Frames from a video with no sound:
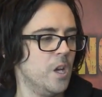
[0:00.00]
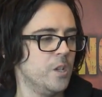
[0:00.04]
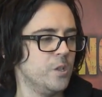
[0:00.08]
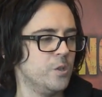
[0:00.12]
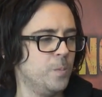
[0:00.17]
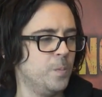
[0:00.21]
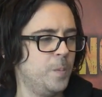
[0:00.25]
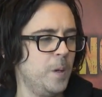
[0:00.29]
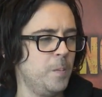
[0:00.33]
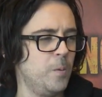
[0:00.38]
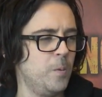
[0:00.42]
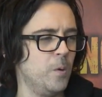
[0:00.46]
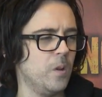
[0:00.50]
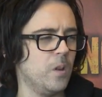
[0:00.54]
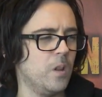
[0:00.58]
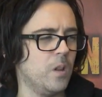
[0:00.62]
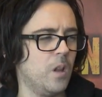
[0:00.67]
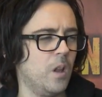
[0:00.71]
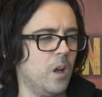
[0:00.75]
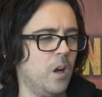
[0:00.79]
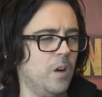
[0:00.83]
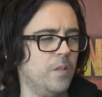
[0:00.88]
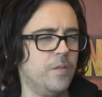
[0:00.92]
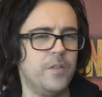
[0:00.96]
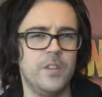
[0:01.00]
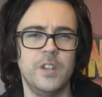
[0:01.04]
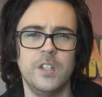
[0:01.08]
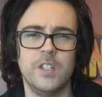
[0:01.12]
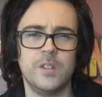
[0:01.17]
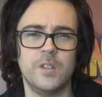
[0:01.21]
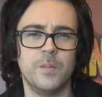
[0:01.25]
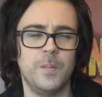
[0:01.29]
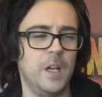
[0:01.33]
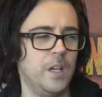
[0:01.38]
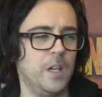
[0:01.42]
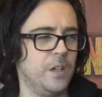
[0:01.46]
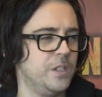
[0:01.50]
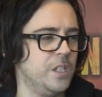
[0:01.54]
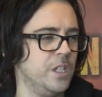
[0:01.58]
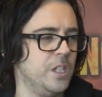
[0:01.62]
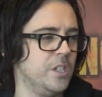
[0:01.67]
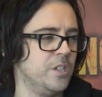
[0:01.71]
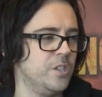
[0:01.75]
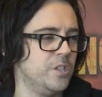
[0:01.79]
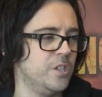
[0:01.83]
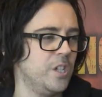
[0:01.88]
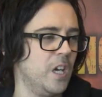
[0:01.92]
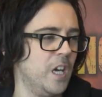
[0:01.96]
So people love these
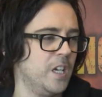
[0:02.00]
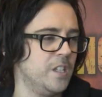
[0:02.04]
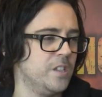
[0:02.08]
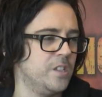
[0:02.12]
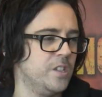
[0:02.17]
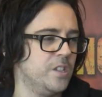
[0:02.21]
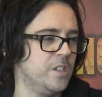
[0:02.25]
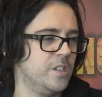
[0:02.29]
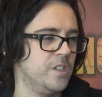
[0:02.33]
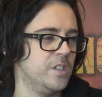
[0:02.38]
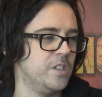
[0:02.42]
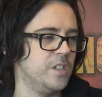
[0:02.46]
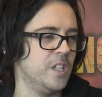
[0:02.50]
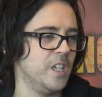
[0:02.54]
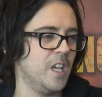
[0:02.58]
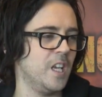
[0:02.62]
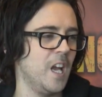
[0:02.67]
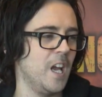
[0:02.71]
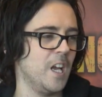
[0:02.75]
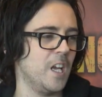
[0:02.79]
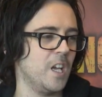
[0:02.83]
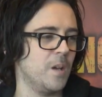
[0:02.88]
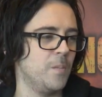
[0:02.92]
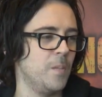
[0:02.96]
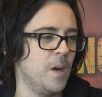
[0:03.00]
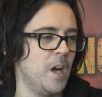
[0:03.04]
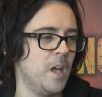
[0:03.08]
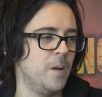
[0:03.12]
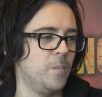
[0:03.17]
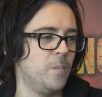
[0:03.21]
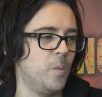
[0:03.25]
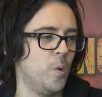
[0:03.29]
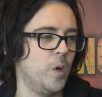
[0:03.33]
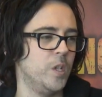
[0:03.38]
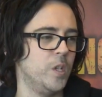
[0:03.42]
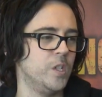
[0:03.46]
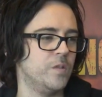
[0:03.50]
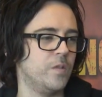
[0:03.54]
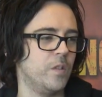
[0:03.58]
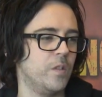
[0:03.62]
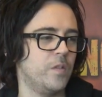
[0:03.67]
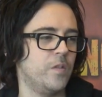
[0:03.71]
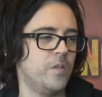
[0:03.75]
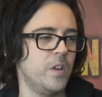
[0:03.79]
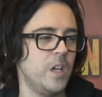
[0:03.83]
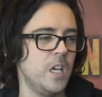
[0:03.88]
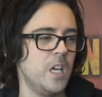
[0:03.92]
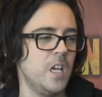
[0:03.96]
abilities. Chances to get command points for
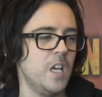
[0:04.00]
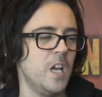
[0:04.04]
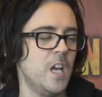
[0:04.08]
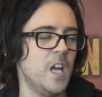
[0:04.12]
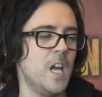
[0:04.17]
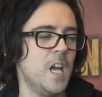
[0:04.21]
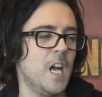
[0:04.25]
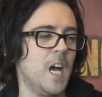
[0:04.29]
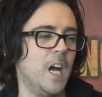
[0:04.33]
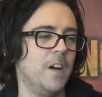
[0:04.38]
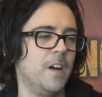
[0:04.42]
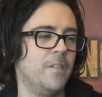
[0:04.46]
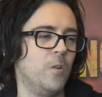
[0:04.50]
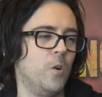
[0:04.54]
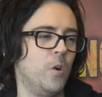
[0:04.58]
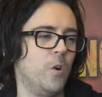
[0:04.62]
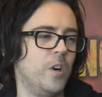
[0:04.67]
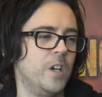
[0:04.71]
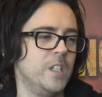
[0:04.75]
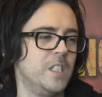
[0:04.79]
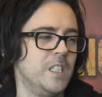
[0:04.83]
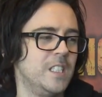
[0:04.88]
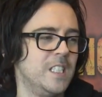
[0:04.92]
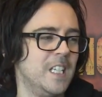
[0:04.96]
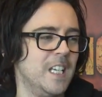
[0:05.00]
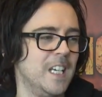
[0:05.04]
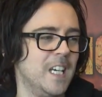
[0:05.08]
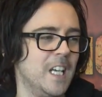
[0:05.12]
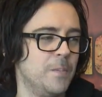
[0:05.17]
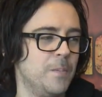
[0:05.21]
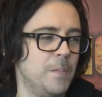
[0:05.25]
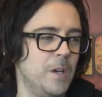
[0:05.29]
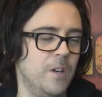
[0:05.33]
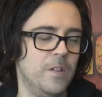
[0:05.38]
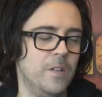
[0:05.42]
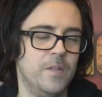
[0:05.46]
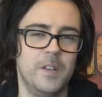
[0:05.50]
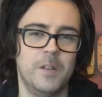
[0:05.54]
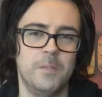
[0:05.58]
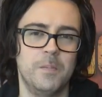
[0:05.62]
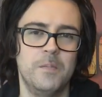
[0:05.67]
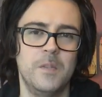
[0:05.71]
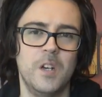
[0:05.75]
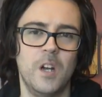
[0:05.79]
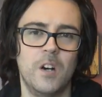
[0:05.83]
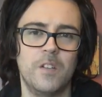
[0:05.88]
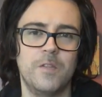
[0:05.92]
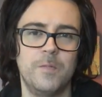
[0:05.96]
free have already taken a bit of the
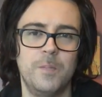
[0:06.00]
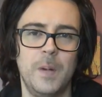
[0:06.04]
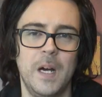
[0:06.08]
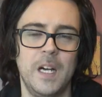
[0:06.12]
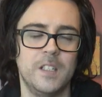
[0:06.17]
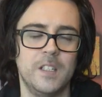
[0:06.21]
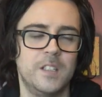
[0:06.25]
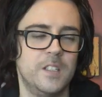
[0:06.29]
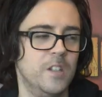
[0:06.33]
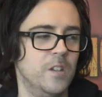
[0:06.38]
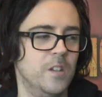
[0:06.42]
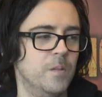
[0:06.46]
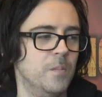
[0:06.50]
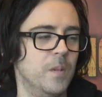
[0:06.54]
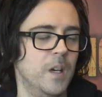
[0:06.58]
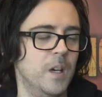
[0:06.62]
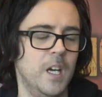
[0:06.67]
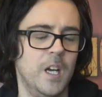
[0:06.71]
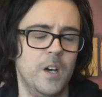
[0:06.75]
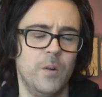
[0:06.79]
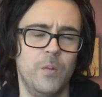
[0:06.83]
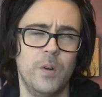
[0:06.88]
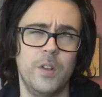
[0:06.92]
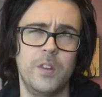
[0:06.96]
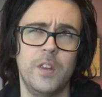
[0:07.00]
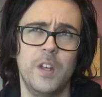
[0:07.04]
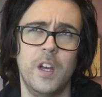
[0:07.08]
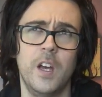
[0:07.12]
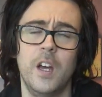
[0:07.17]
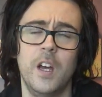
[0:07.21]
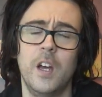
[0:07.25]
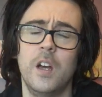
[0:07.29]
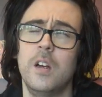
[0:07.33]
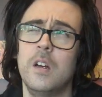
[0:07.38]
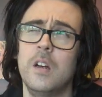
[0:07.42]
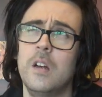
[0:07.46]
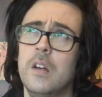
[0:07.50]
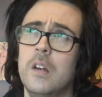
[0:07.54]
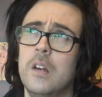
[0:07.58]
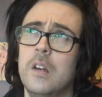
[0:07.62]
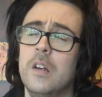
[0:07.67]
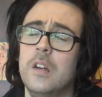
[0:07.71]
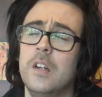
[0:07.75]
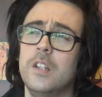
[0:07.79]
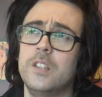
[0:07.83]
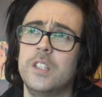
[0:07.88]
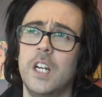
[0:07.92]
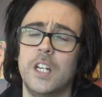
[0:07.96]
nerf back to them with a
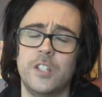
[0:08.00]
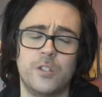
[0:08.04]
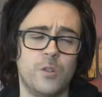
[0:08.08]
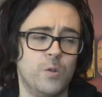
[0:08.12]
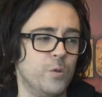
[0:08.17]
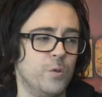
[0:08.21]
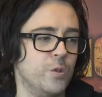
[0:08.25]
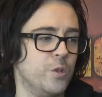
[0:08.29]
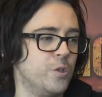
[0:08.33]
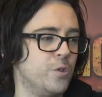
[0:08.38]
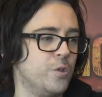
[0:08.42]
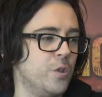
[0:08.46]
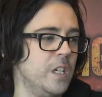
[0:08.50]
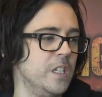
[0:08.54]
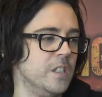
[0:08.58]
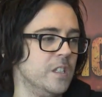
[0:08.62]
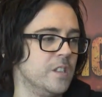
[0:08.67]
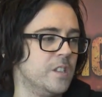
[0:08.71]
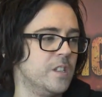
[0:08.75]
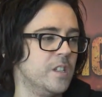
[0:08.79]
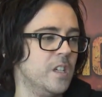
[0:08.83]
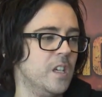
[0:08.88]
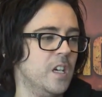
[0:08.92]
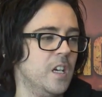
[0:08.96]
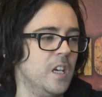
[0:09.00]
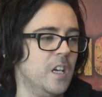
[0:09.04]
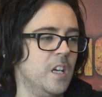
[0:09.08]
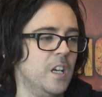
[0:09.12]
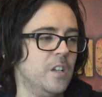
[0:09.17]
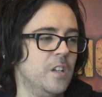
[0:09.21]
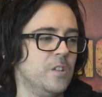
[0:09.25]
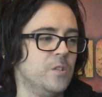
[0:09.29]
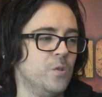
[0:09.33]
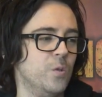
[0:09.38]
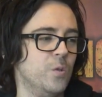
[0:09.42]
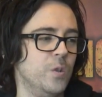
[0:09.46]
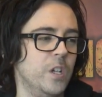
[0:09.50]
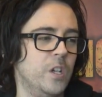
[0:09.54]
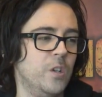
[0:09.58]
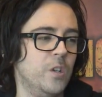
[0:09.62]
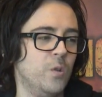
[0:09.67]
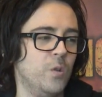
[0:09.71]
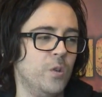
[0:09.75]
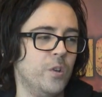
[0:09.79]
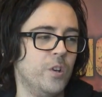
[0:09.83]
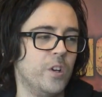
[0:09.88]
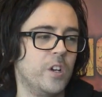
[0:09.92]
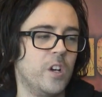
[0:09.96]
Tactical Restraint. So you
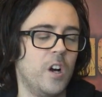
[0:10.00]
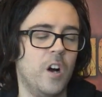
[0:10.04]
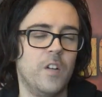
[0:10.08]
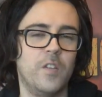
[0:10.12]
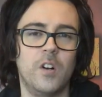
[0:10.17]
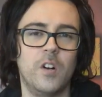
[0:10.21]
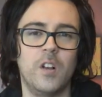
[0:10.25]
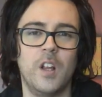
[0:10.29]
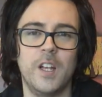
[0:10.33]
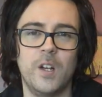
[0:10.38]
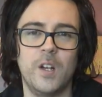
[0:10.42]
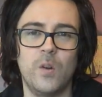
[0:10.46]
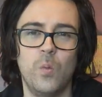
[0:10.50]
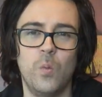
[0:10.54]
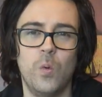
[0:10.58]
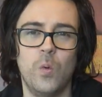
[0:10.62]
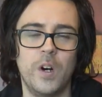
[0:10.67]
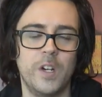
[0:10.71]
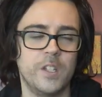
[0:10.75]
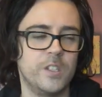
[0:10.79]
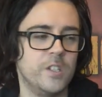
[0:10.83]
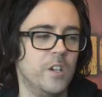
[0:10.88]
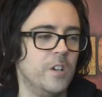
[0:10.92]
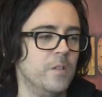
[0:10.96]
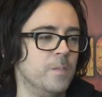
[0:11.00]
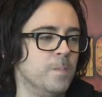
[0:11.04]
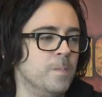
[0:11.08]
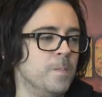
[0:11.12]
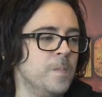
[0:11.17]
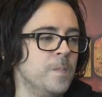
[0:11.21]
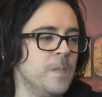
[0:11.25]
can only recover 1 a turn.